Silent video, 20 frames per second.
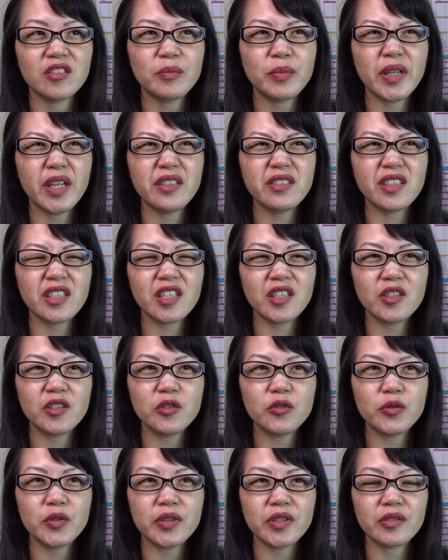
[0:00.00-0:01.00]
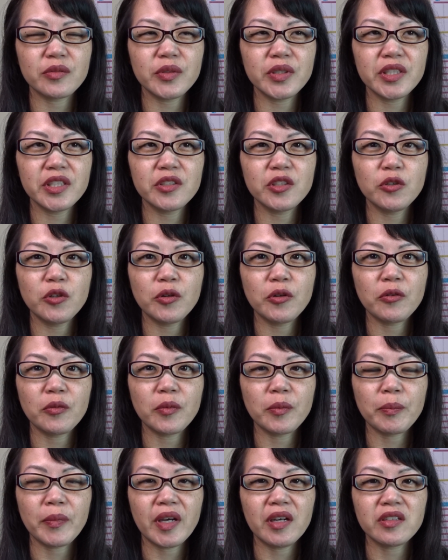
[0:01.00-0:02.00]
pays like a really low
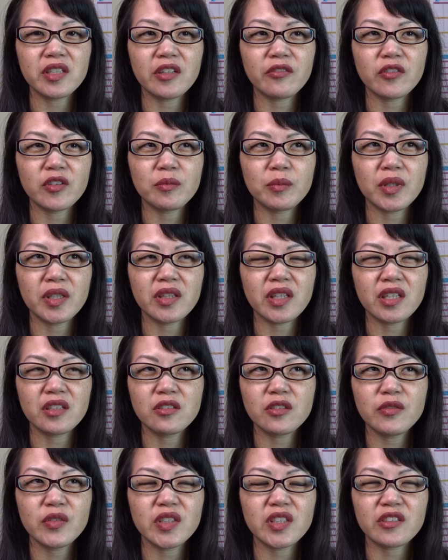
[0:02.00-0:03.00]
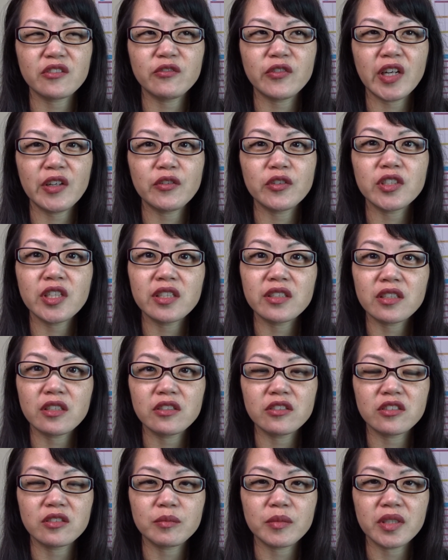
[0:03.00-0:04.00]
amount every month. I don't know if it's like $5 or
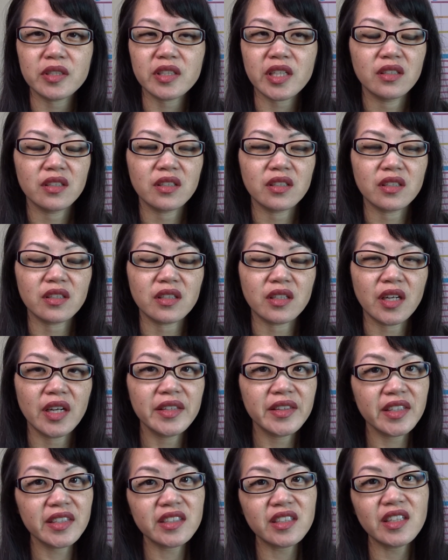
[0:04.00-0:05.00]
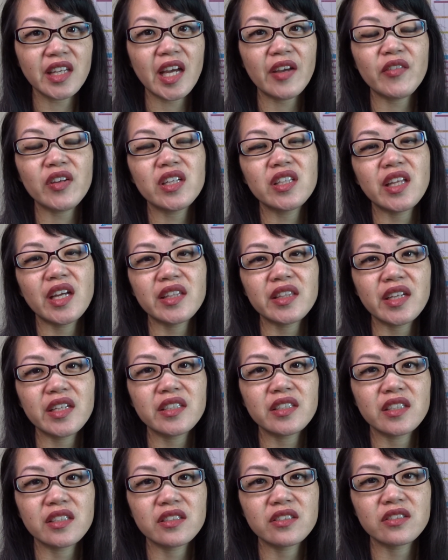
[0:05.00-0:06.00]
$10 a month. I think that having a
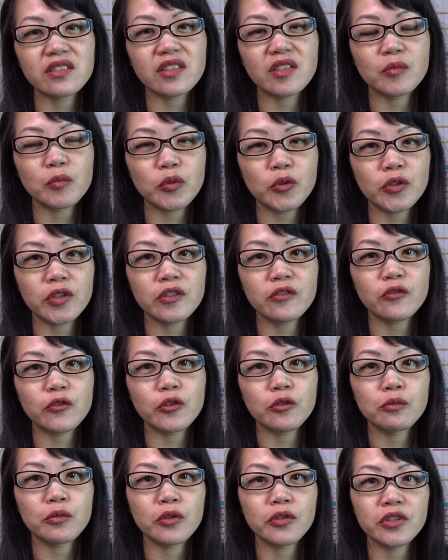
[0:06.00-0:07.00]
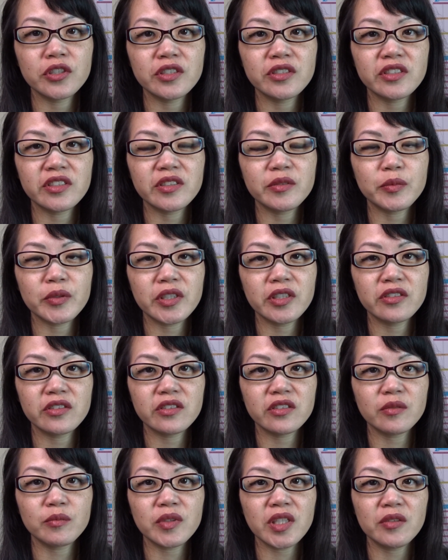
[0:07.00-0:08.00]
landline is important for emergencies,
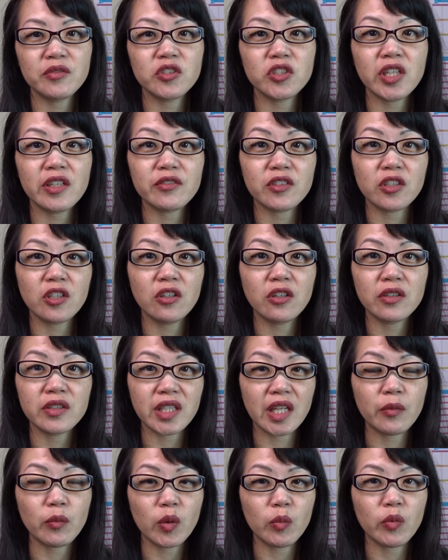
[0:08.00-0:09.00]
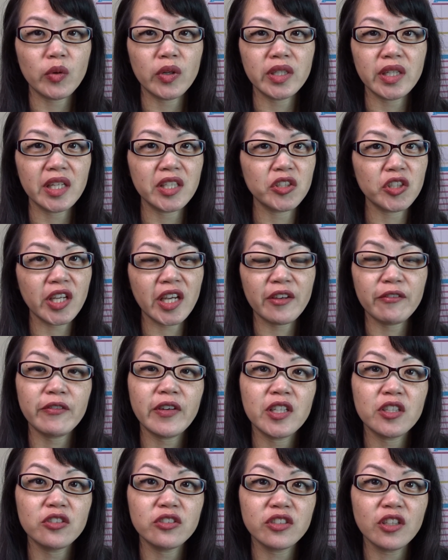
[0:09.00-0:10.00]
because sometimes you have to call 911 and you can't
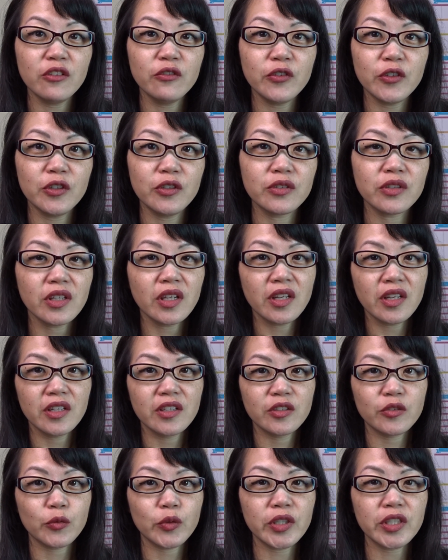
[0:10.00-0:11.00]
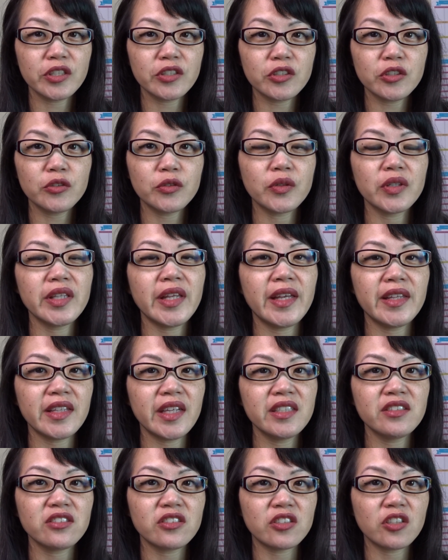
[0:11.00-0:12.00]
find your cell phone. So what are you gonna do? A
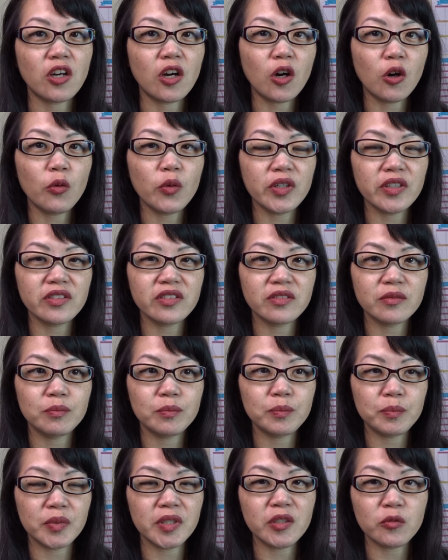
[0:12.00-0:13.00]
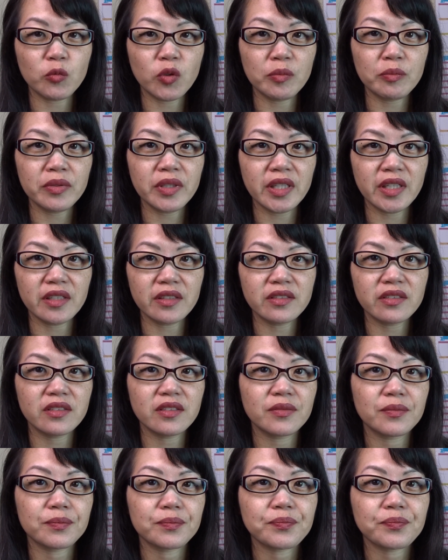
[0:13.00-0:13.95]
landline's gonna always be in one place.